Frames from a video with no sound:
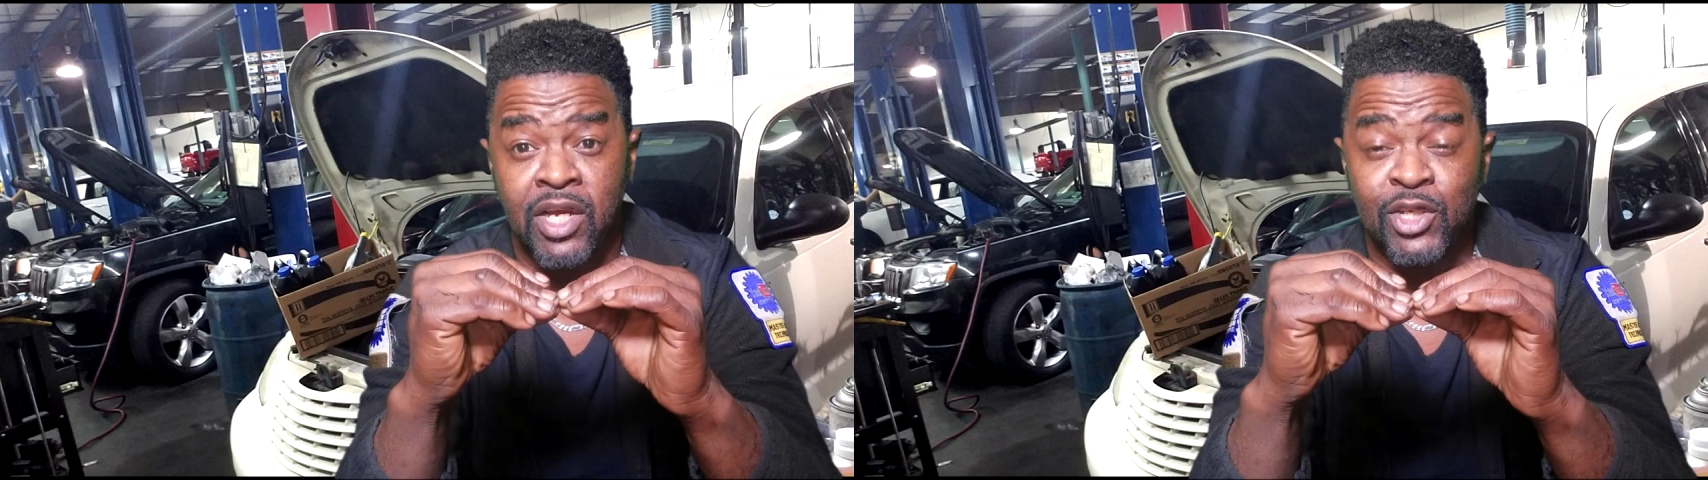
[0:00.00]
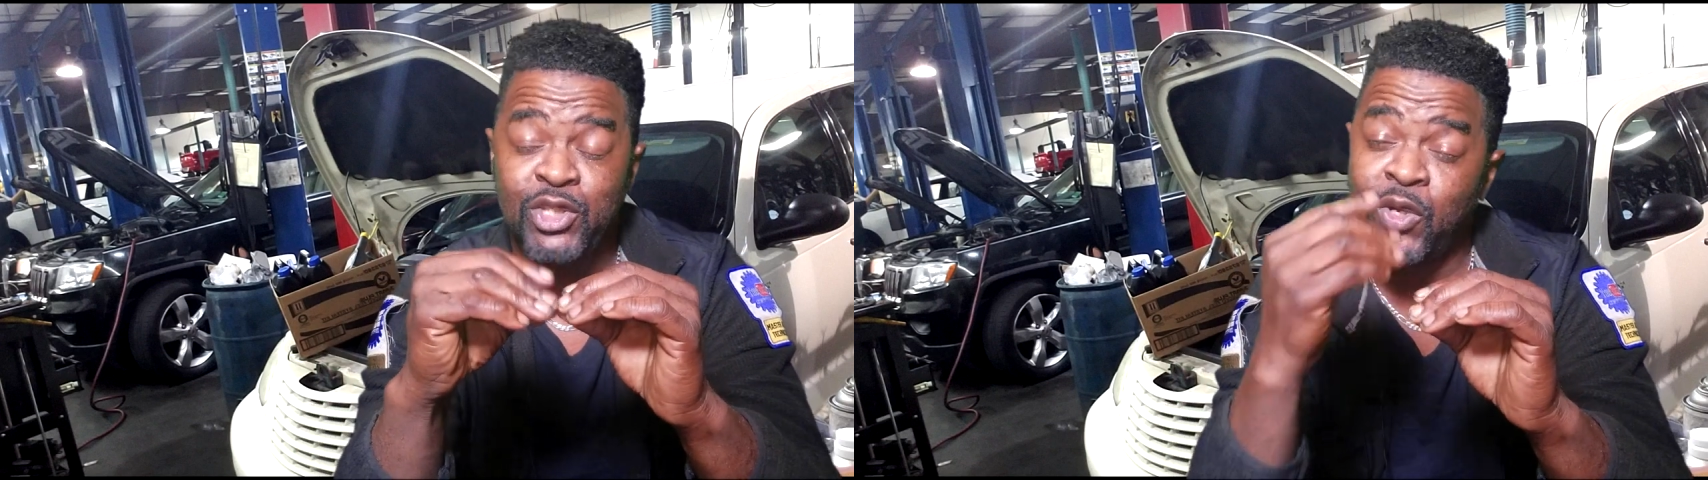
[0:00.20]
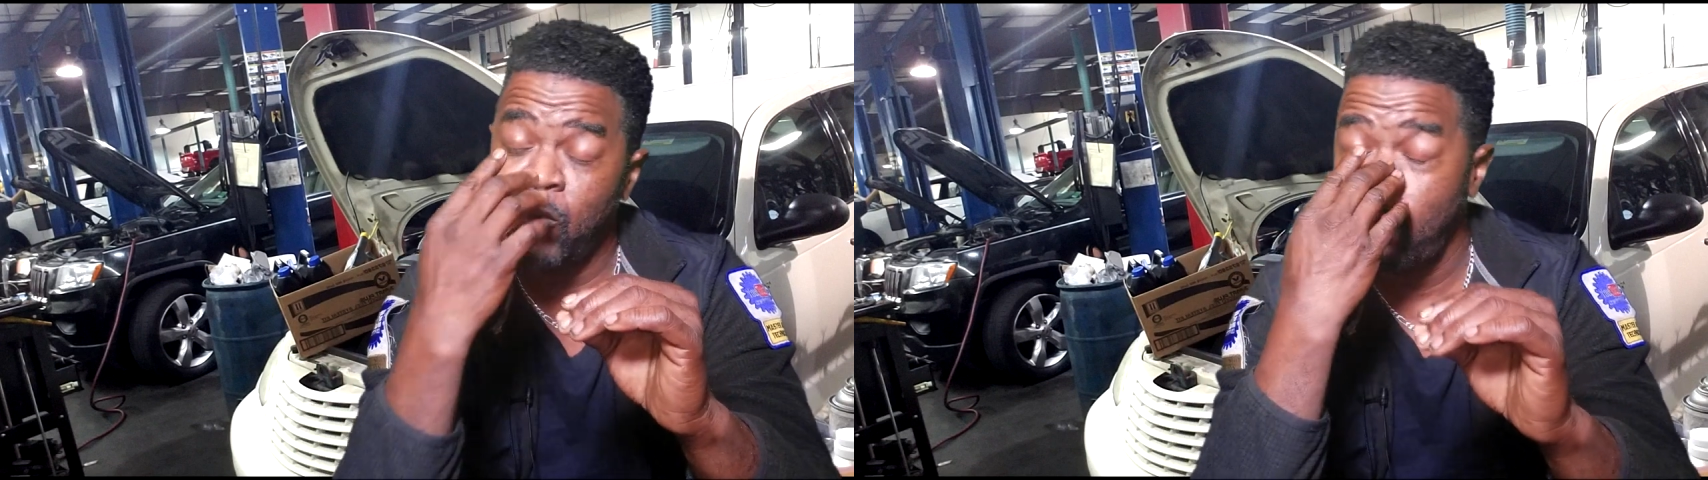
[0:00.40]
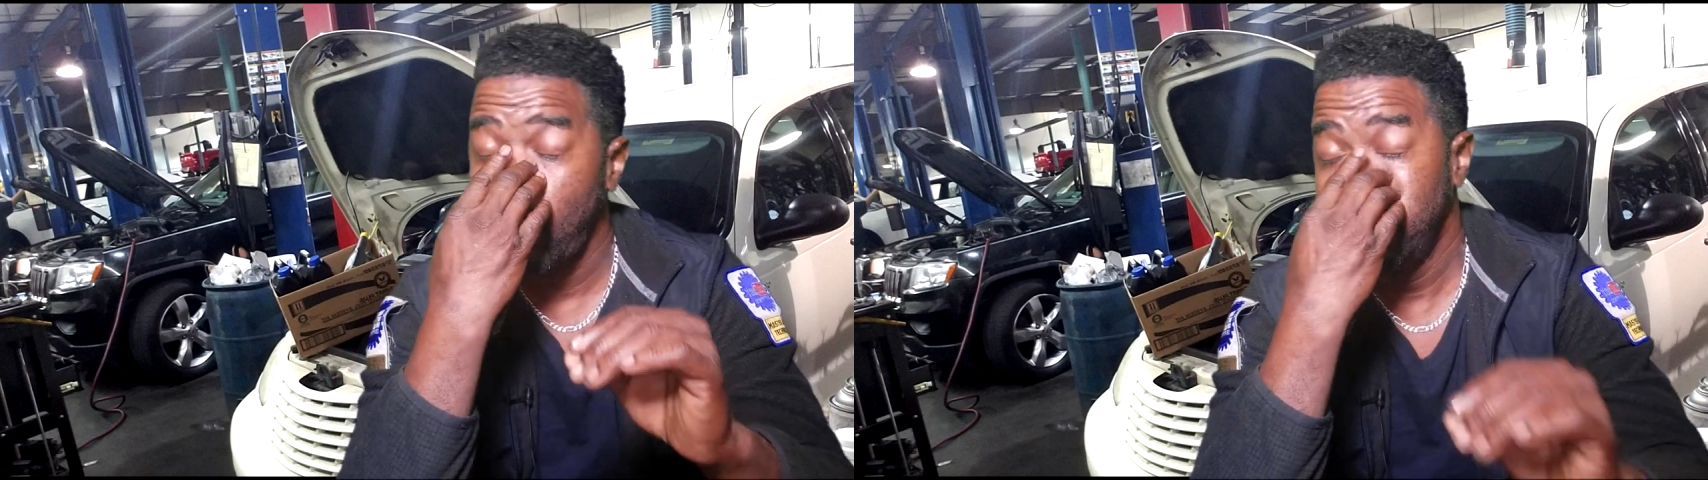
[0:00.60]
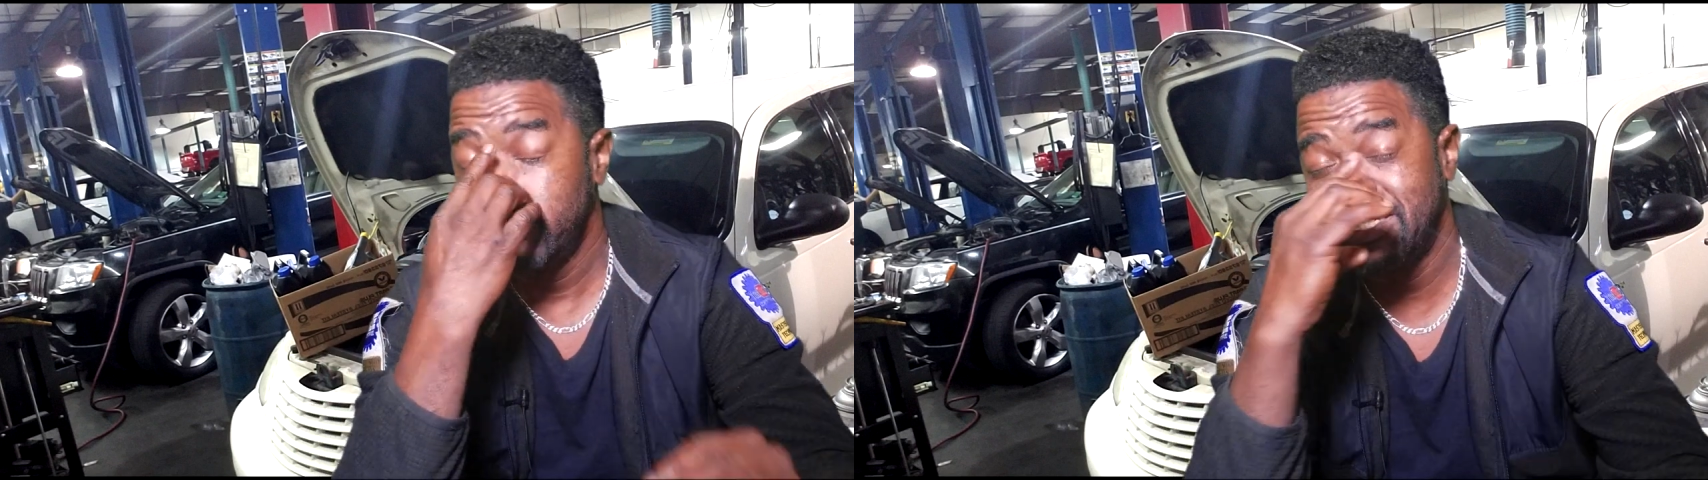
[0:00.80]
So
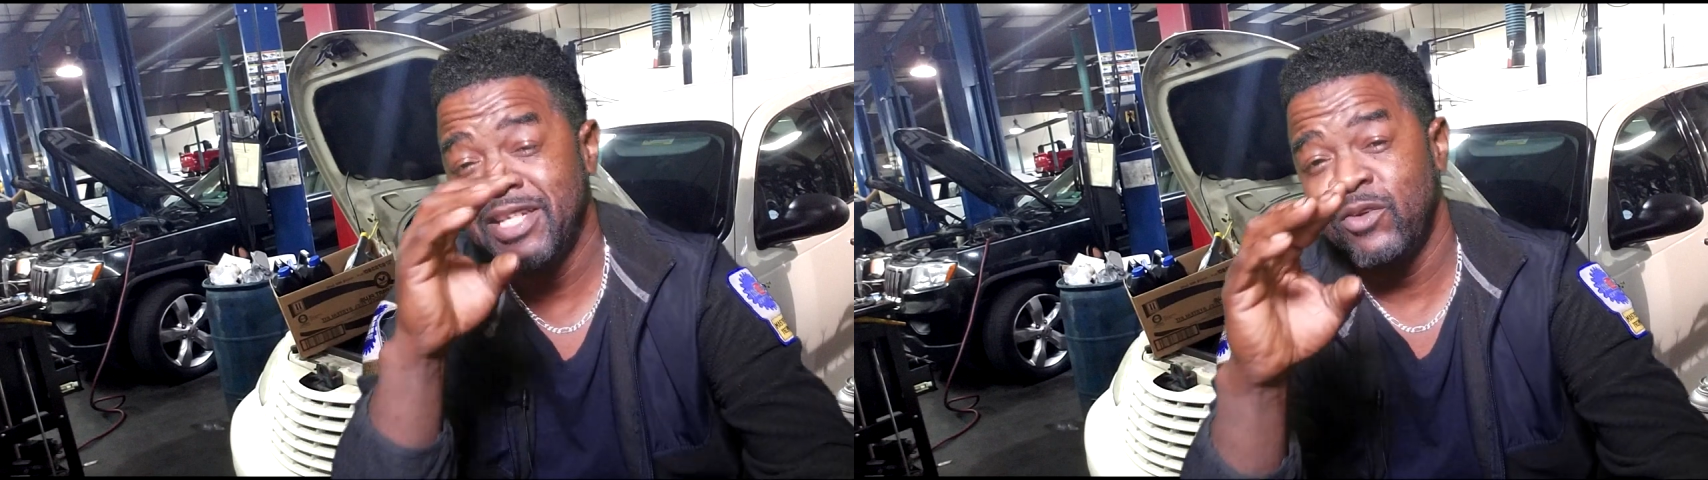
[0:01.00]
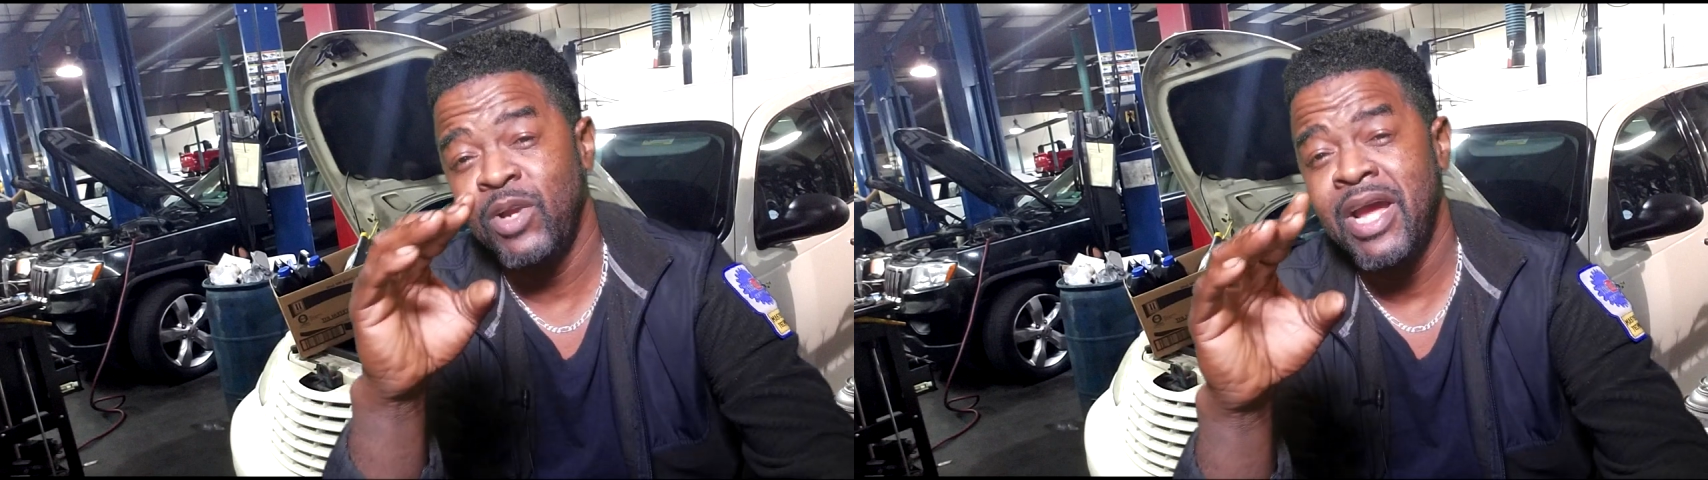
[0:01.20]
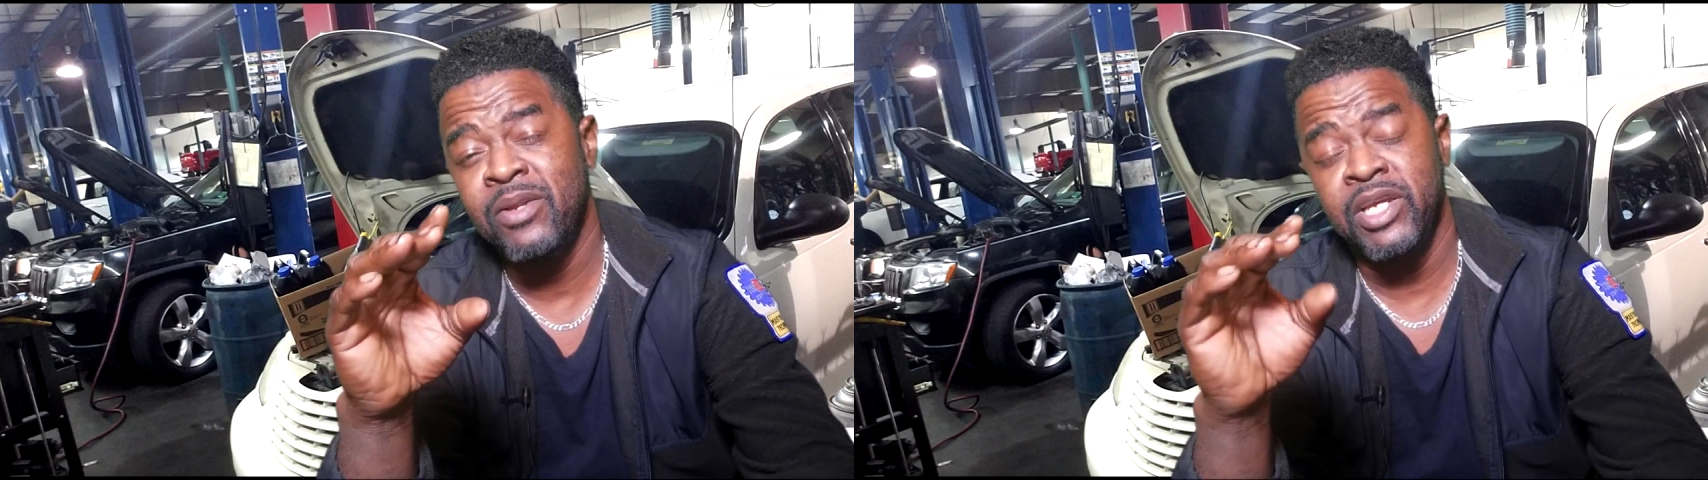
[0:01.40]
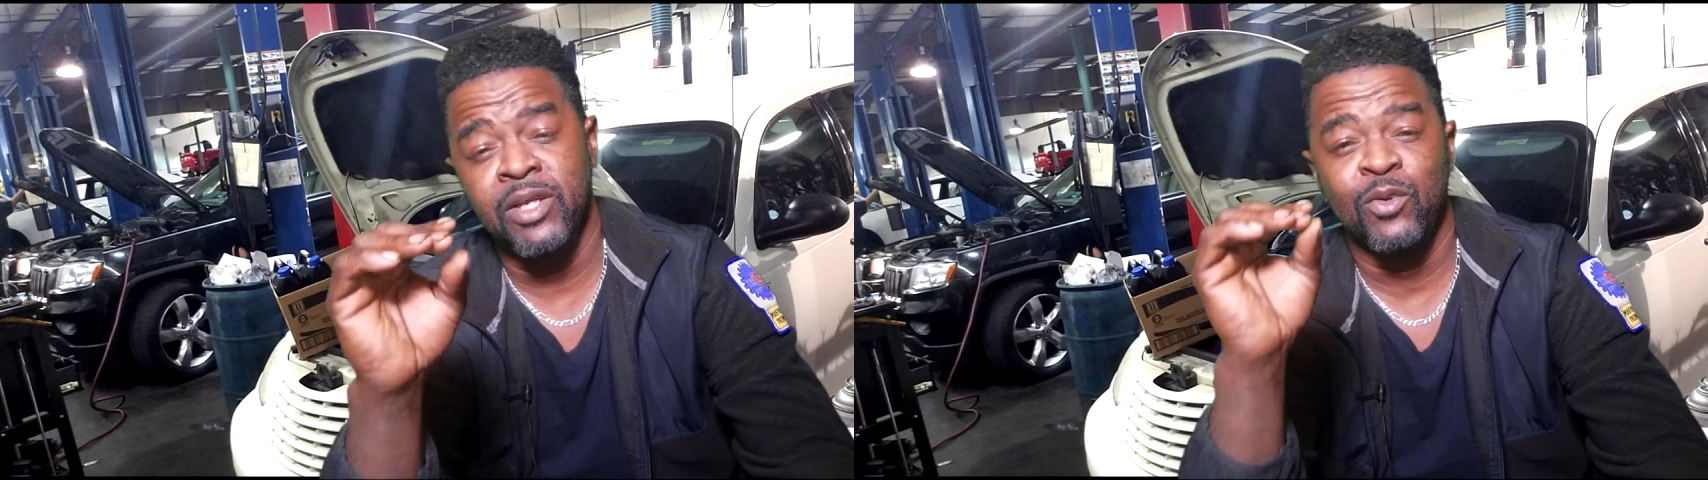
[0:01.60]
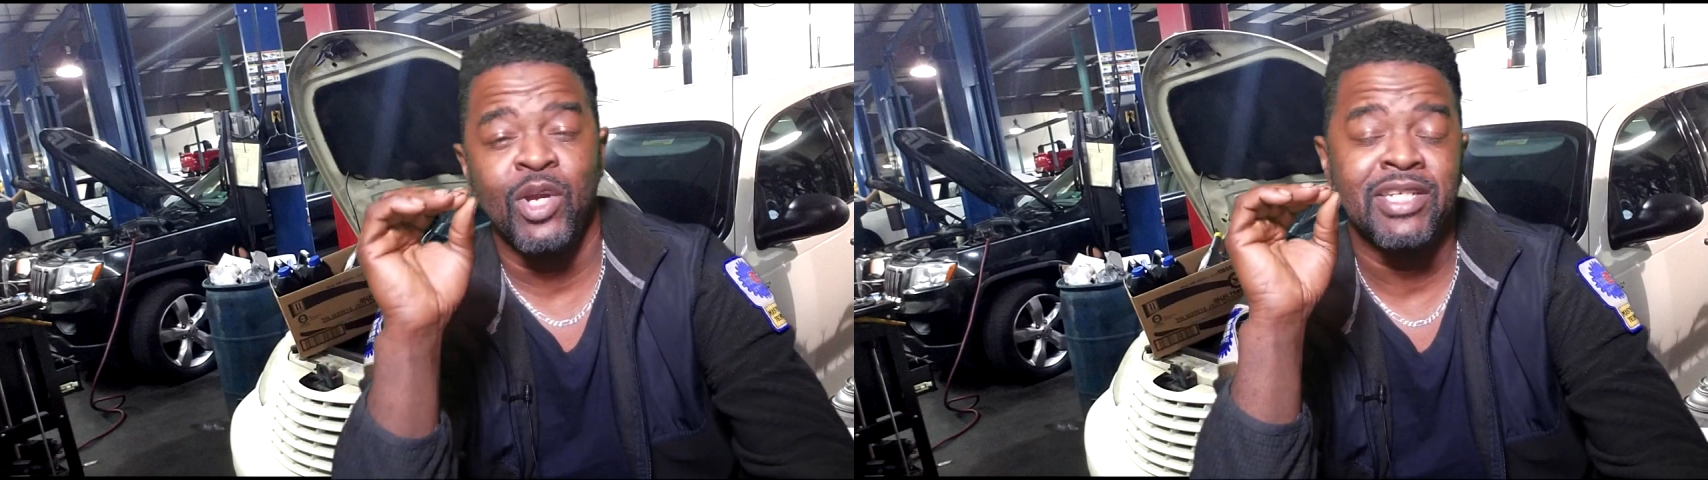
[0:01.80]
to get around
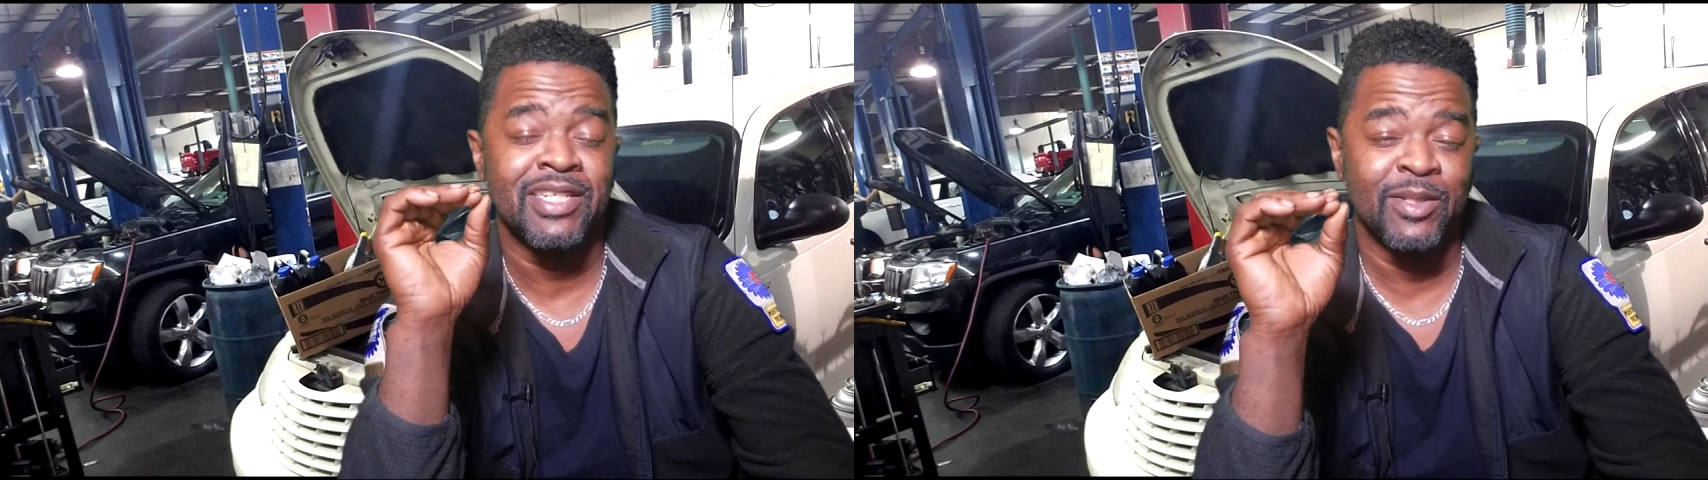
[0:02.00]
that, Chrysler